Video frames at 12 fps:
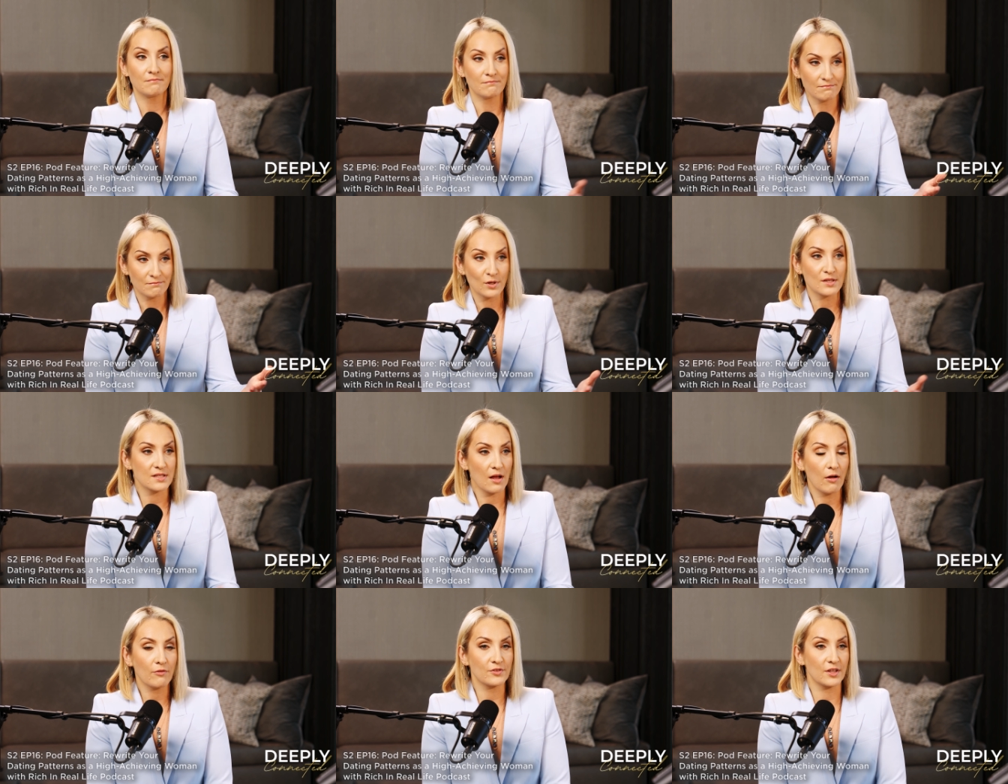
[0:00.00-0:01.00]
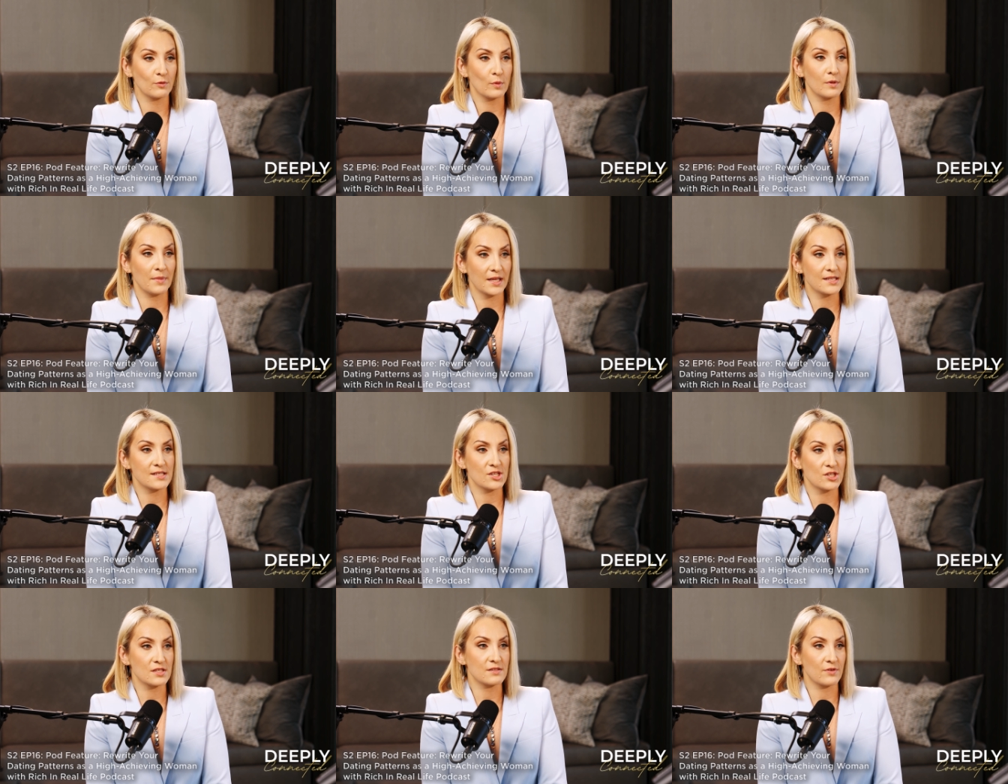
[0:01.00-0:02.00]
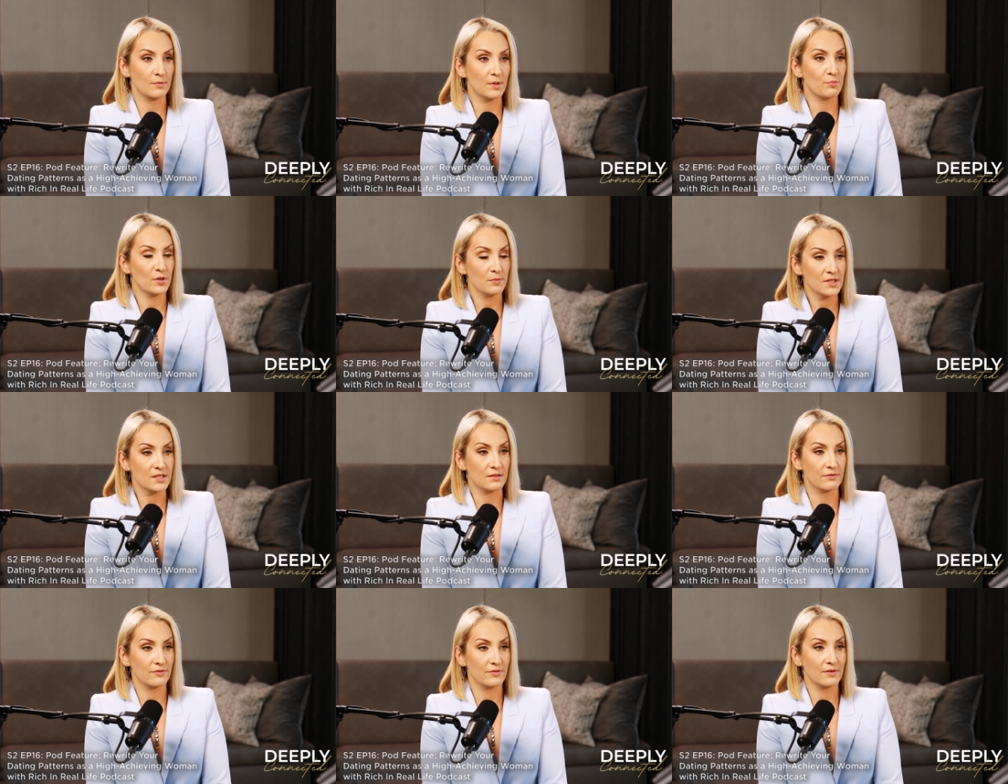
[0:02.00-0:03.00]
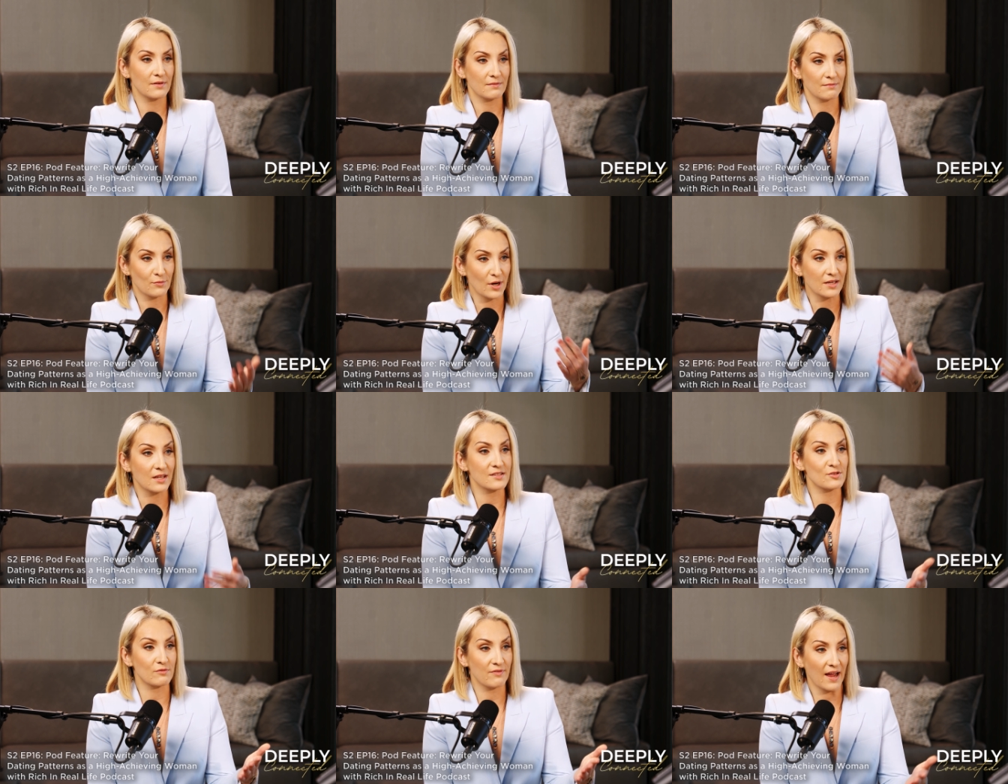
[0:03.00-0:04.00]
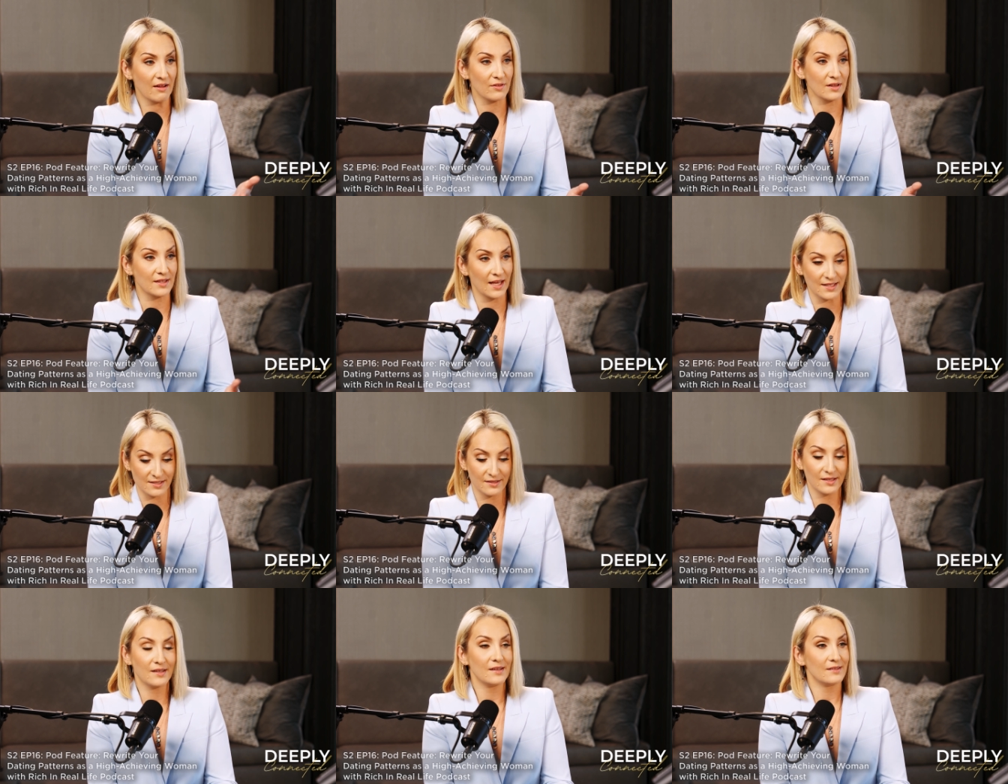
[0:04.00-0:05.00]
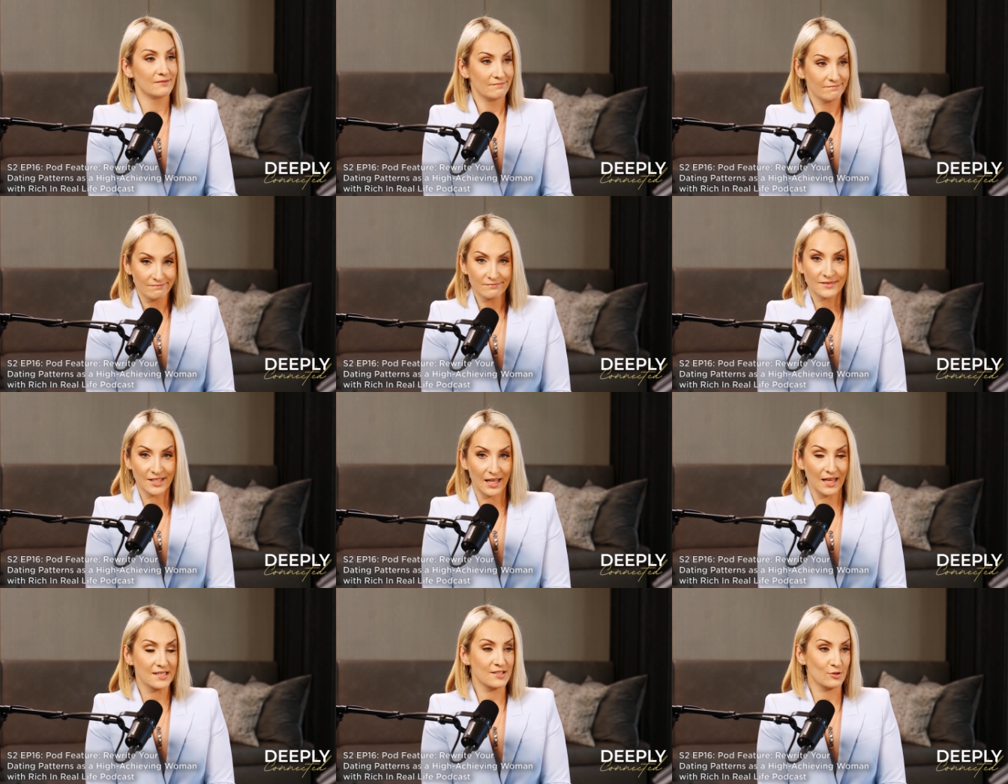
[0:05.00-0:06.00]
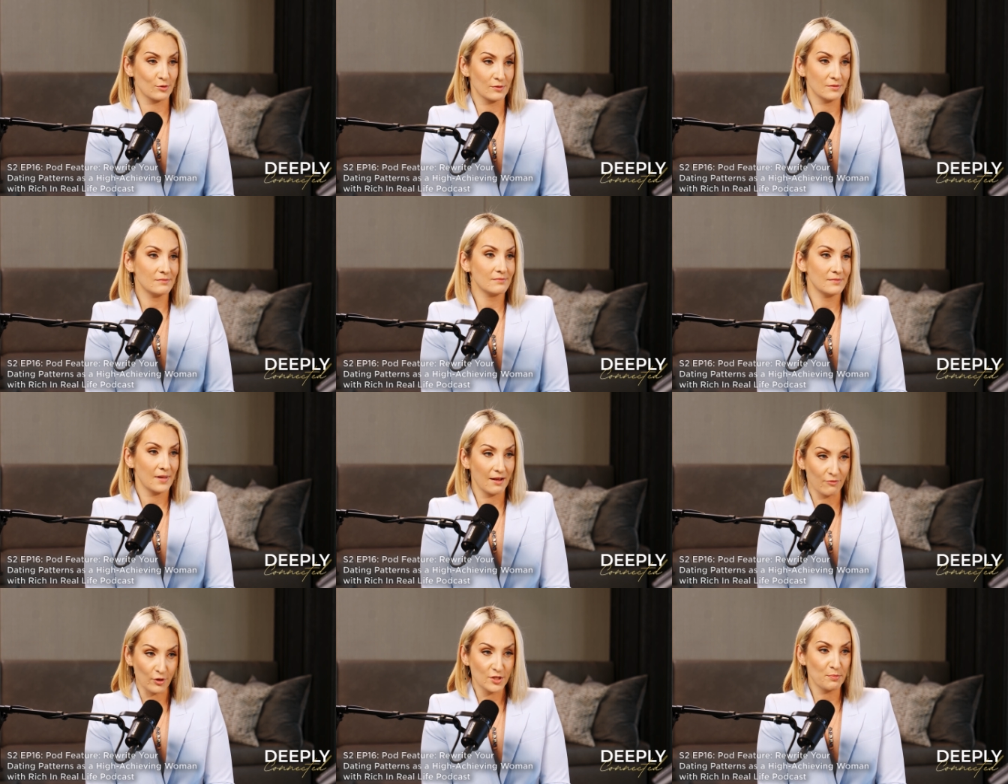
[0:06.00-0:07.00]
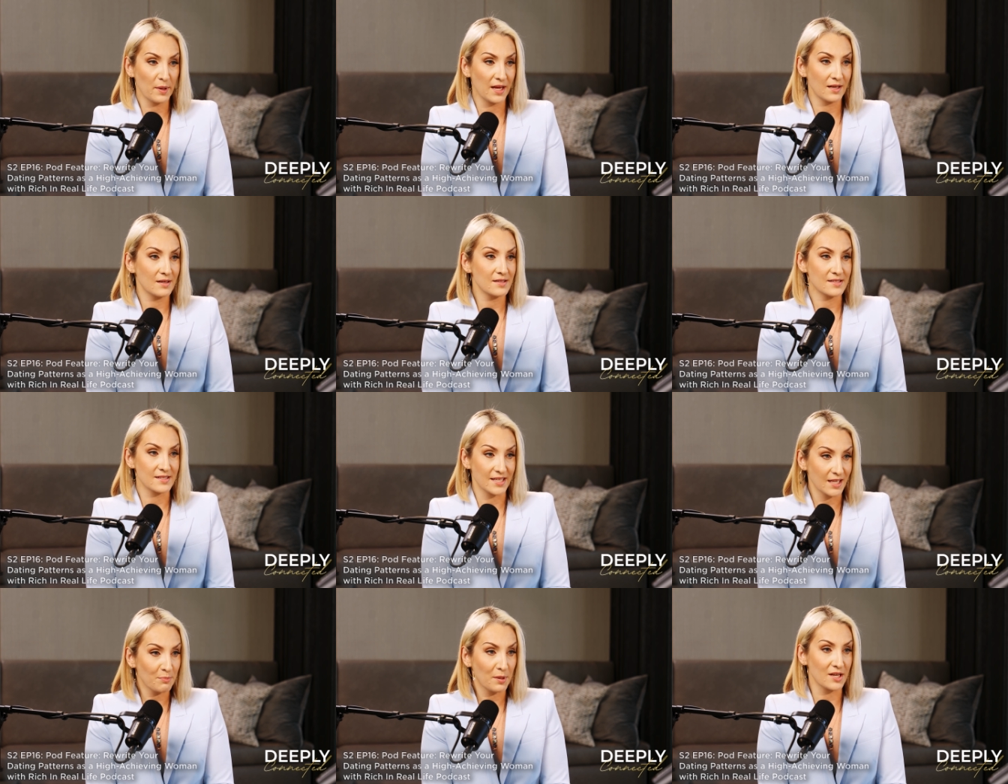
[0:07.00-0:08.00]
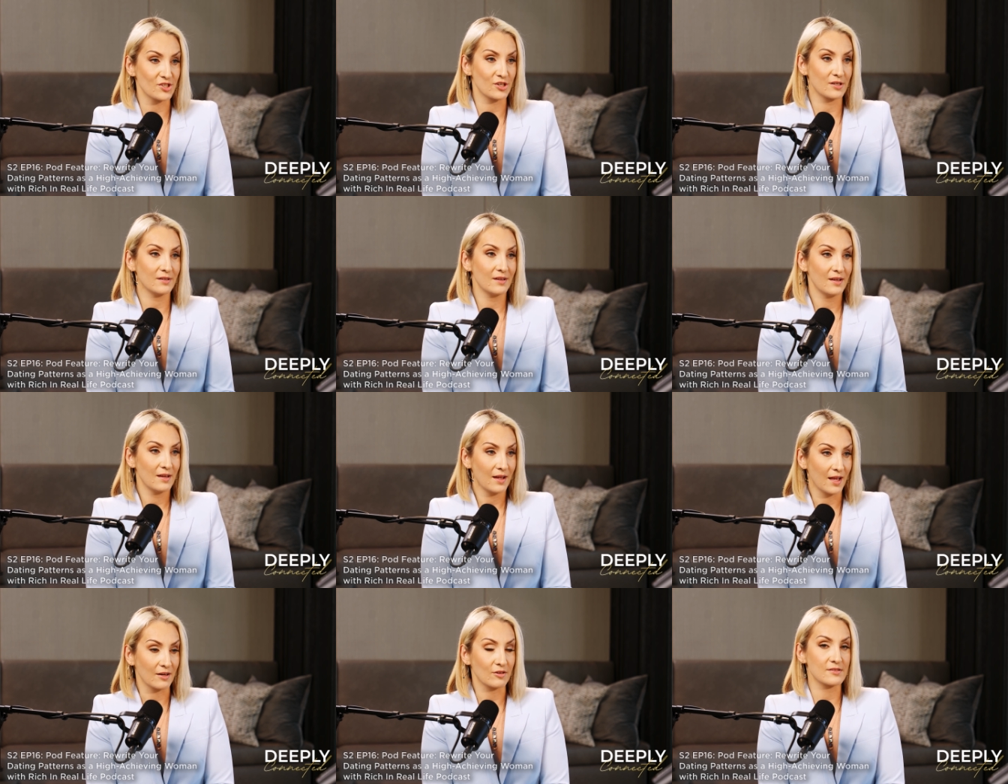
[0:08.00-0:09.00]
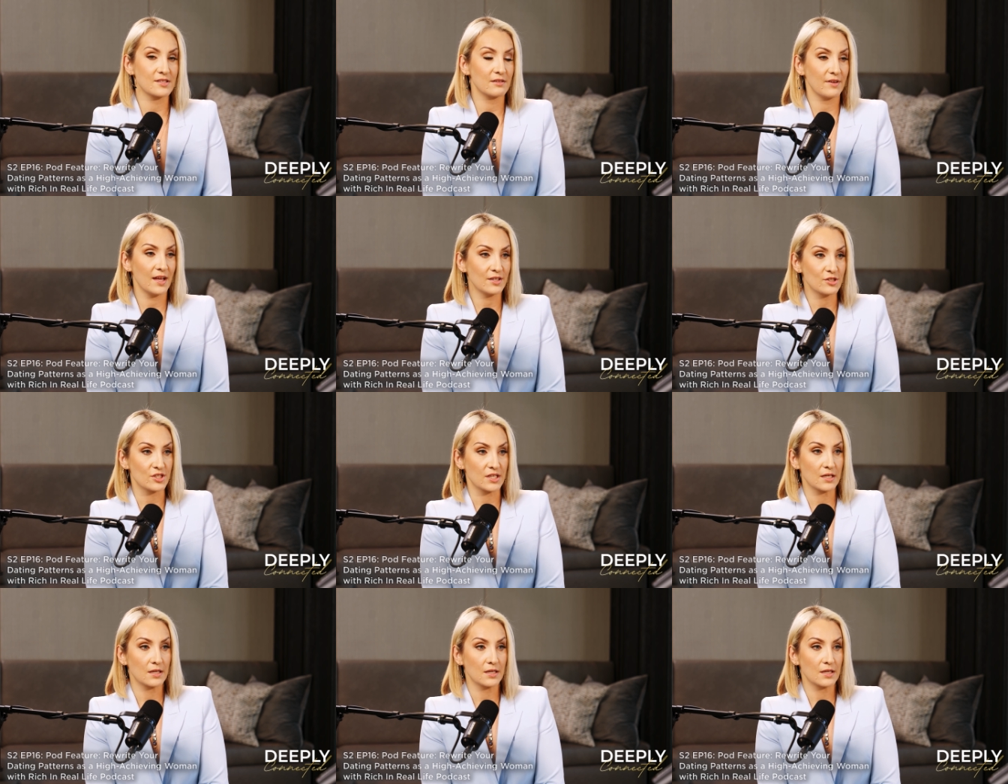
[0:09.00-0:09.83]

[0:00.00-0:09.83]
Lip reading: most often we will make decisions from the primitive brain and survival that tell us to avoid pain, seek pleasure, and conserve energy.